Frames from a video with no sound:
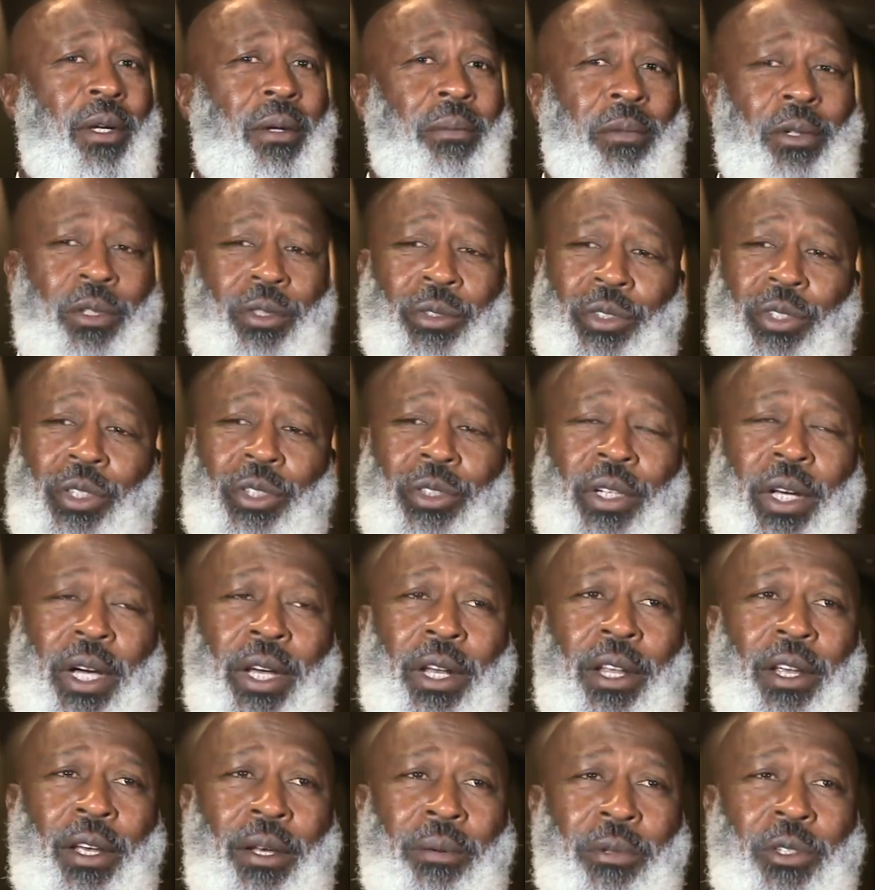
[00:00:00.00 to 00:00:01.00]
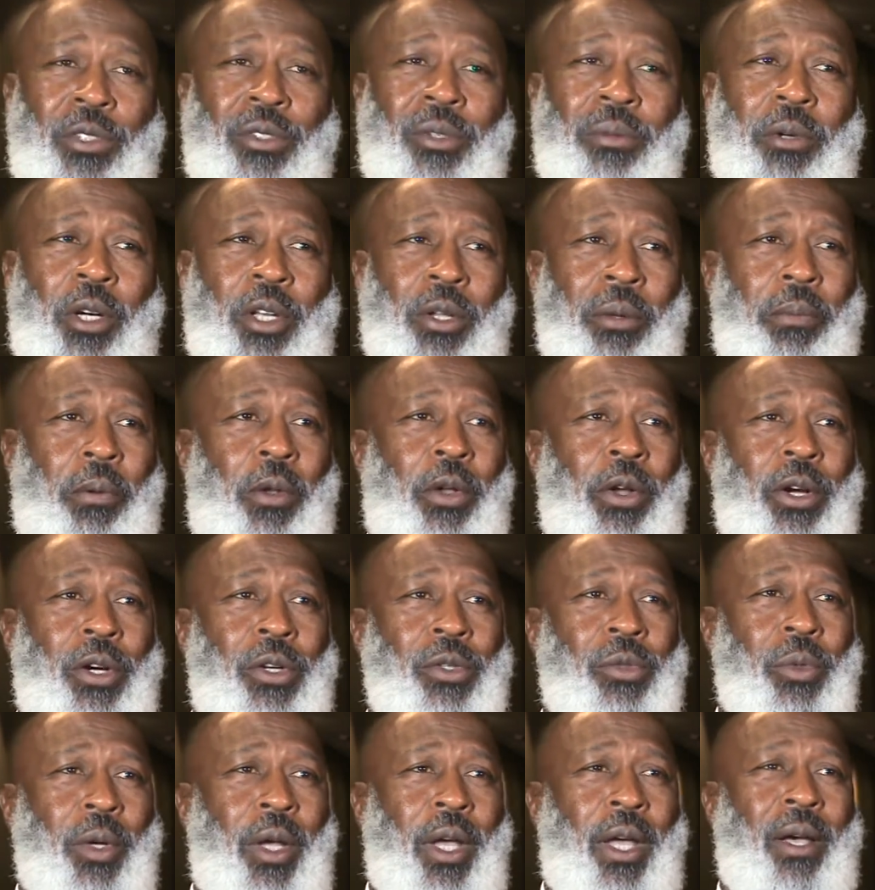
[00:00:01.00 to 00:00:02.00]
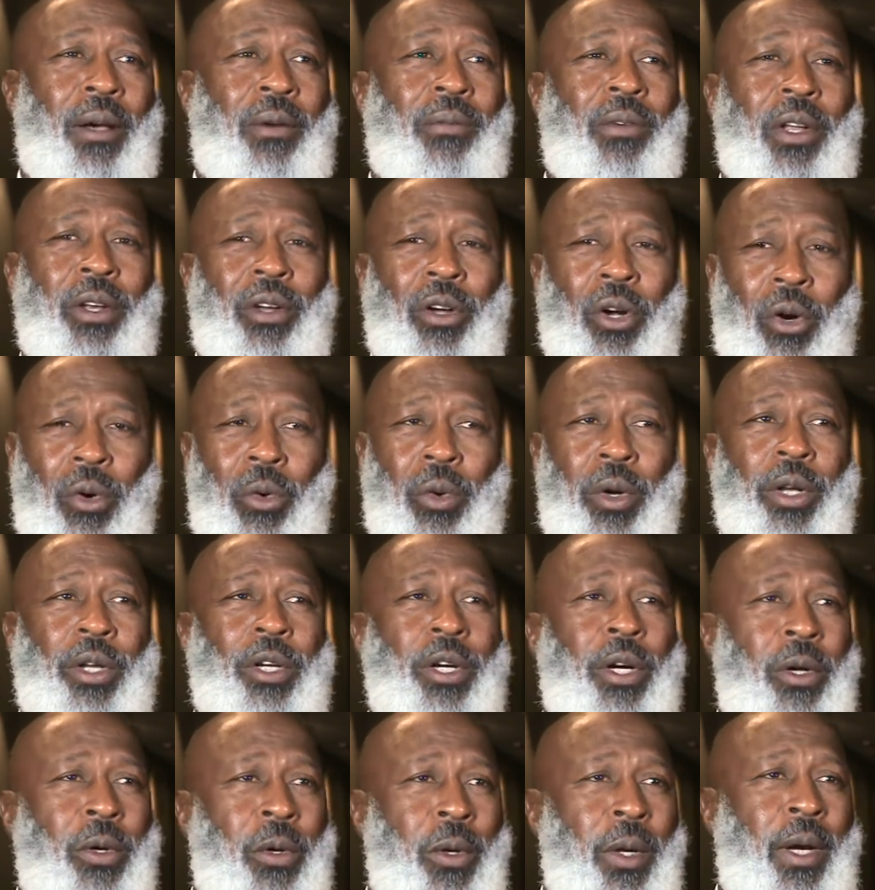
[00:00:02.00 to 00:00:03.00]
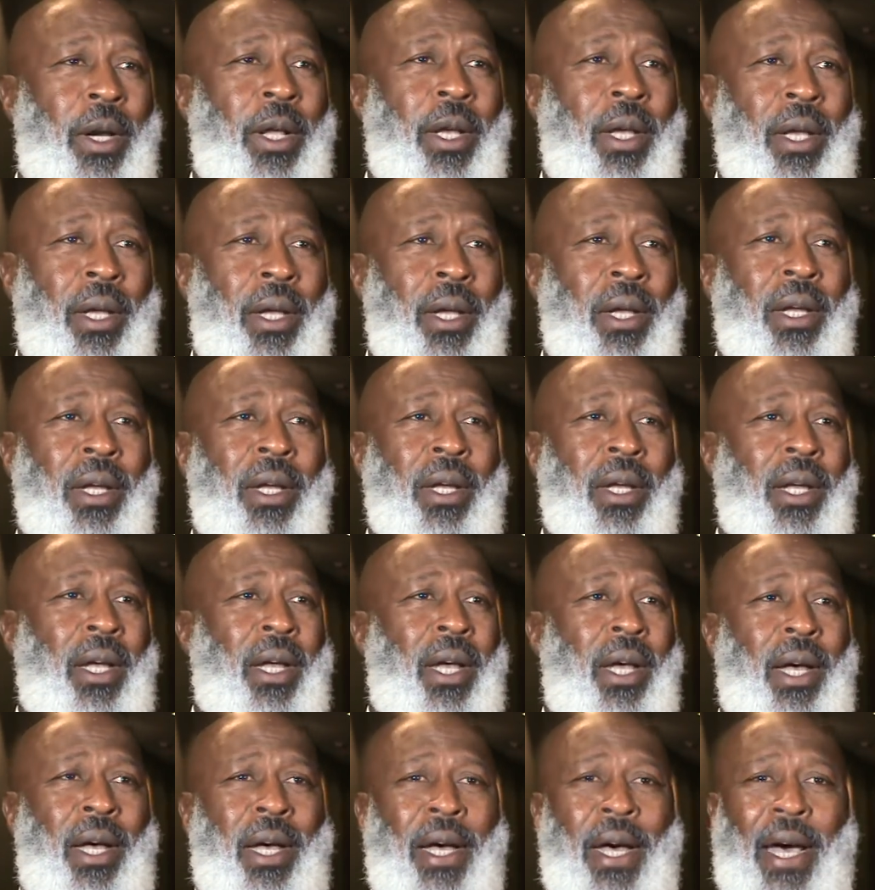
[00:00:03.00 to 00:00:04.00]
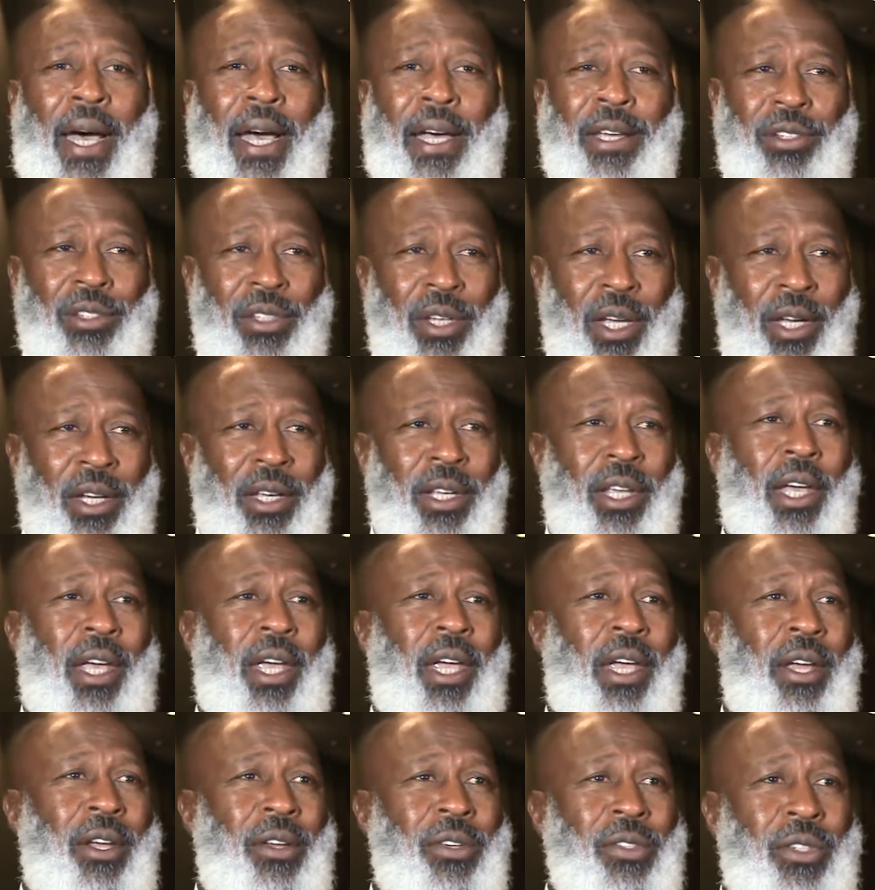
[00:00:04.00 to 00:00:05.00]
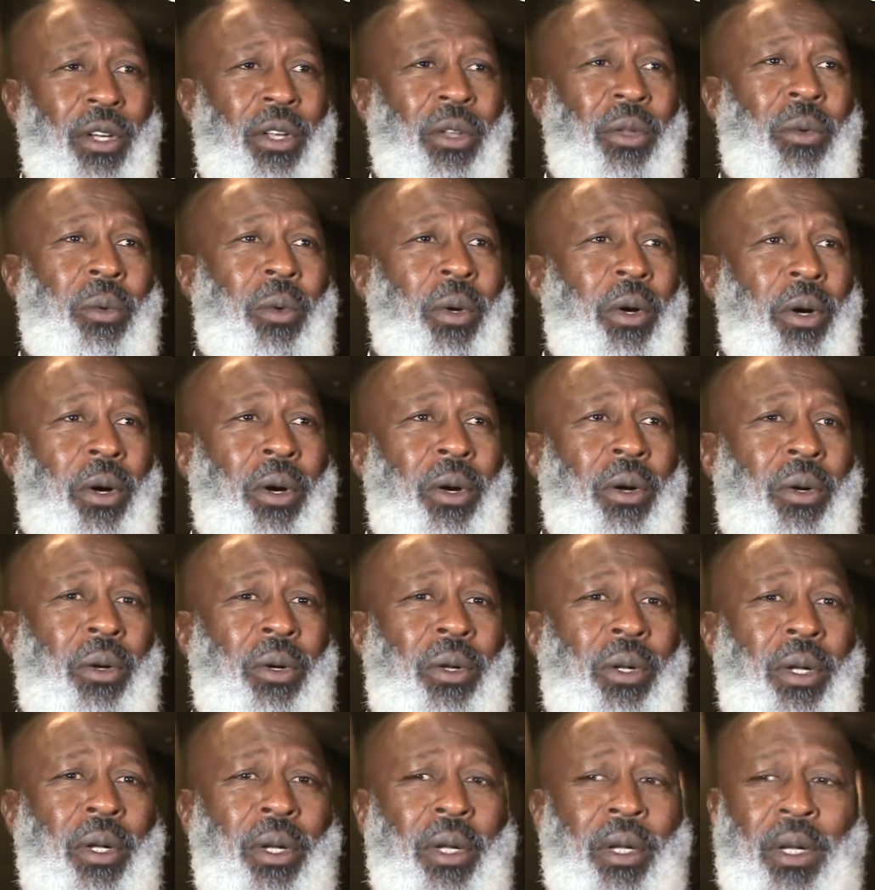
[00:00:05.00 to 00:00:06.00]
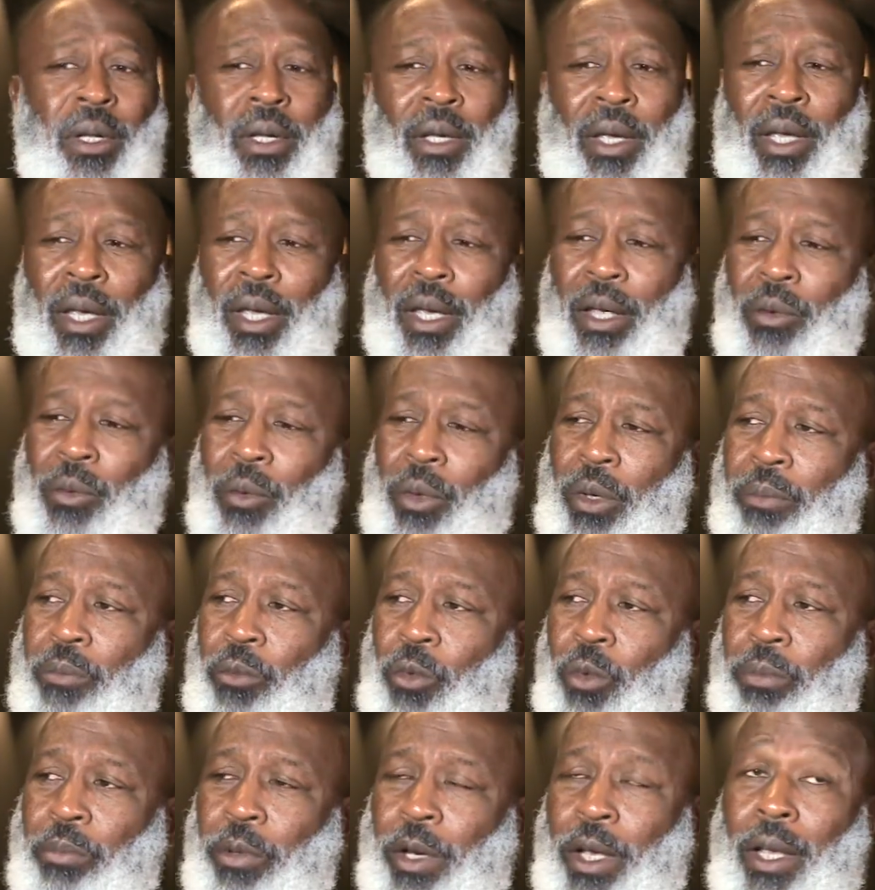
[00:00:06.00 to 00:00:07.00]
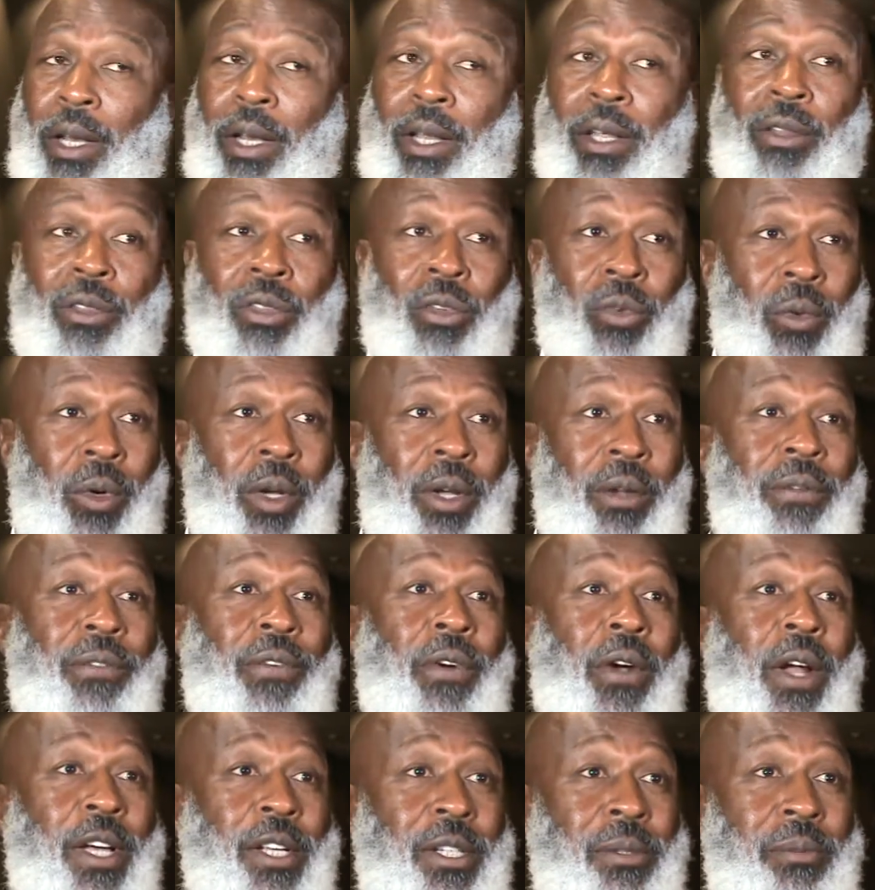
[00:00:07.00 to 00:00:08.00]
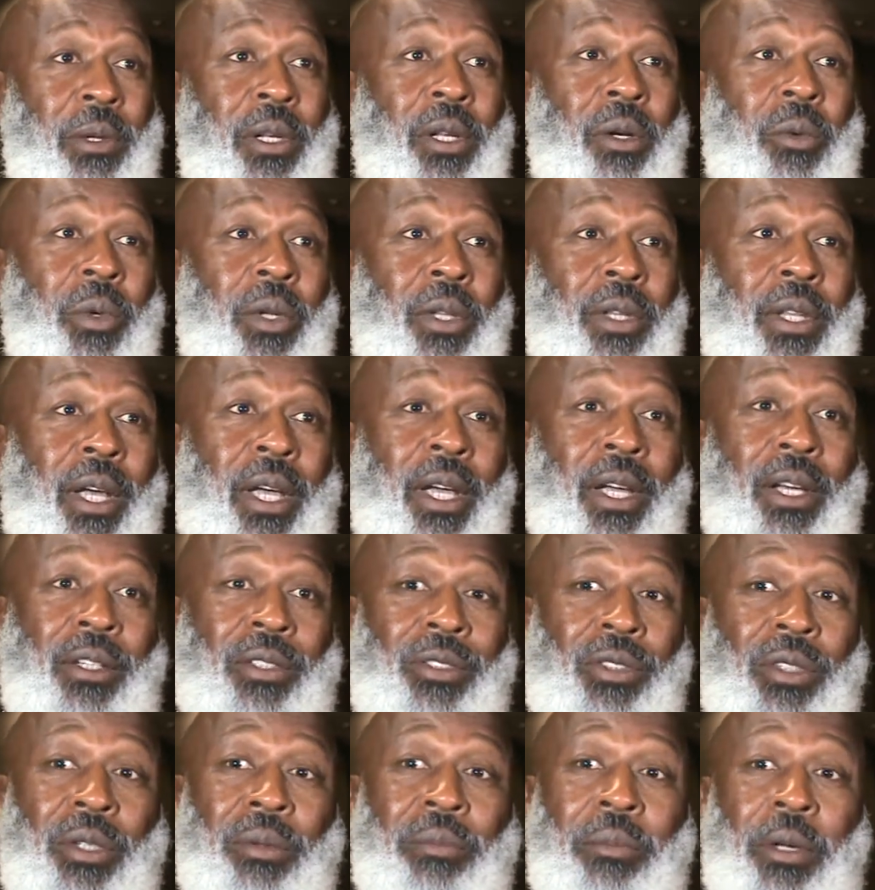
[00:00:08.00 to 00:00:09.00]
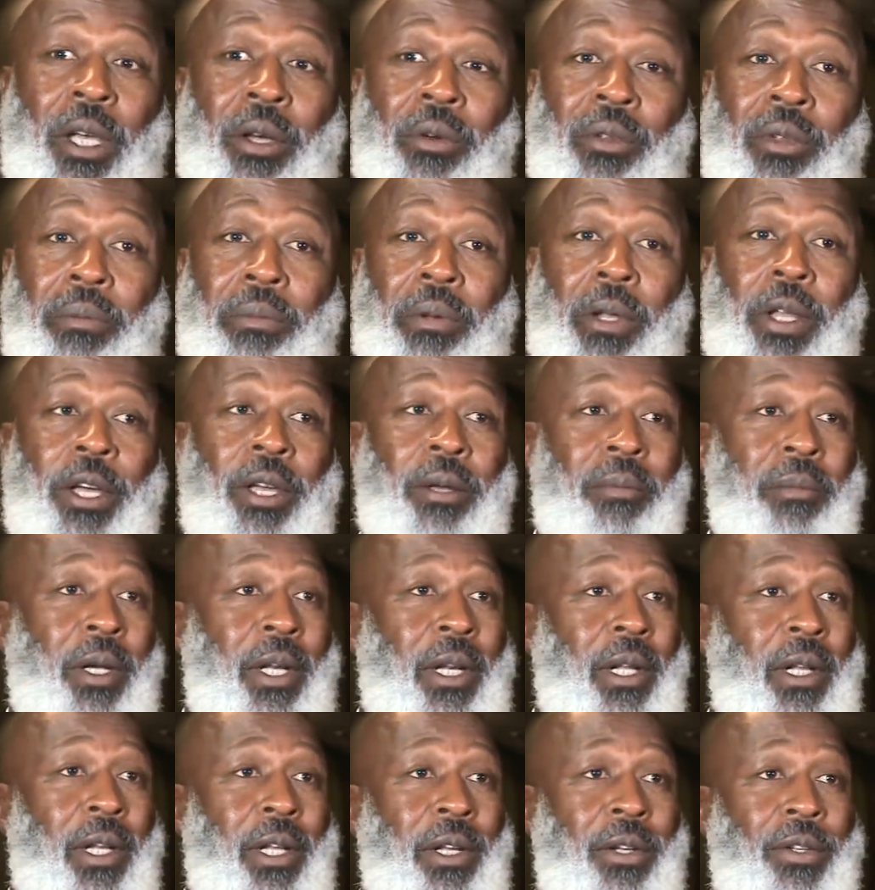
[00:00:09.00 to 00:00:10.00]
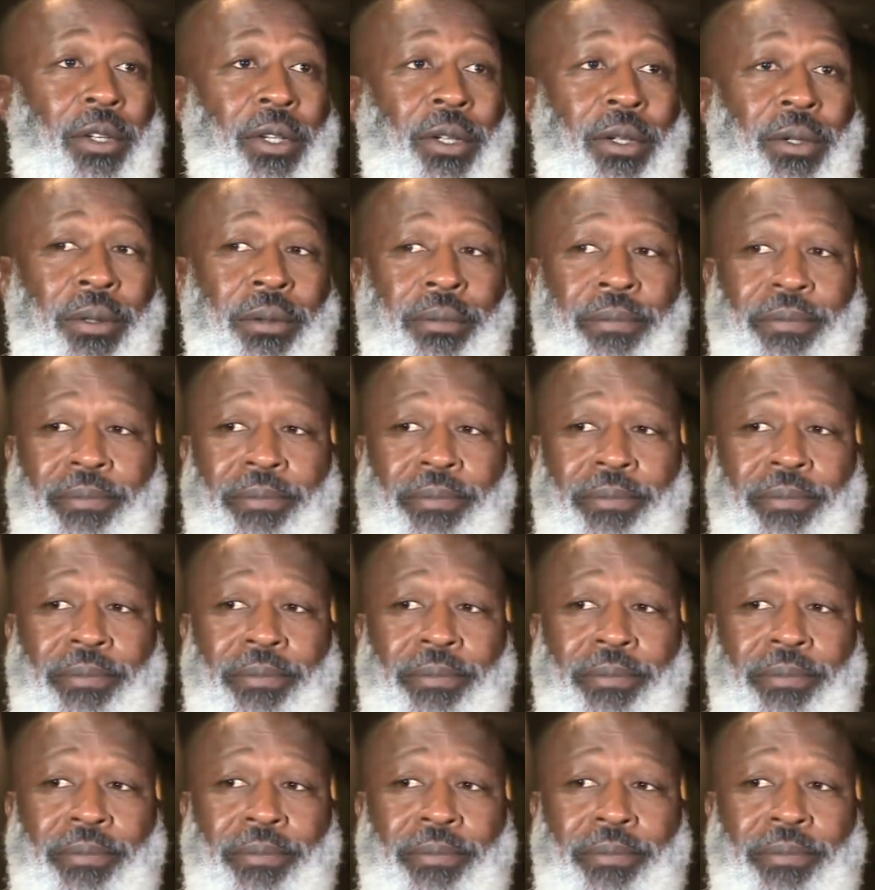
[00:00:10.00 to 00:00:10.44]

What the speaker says: But it's just not him. There's some other players we have, like Owen Carney, Isaiah Gaze of the world, and we're bringing in three freshmen that we think should be able to play immediately too.